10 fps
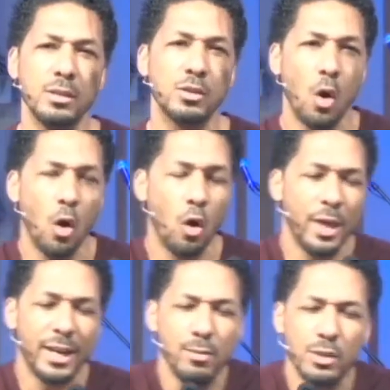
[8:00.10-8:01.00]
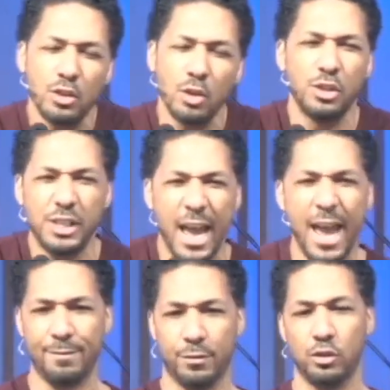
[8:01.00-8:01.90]
Saul, that he was so
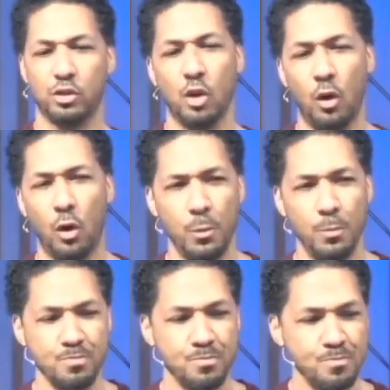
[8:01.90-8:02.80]
sad for Saul.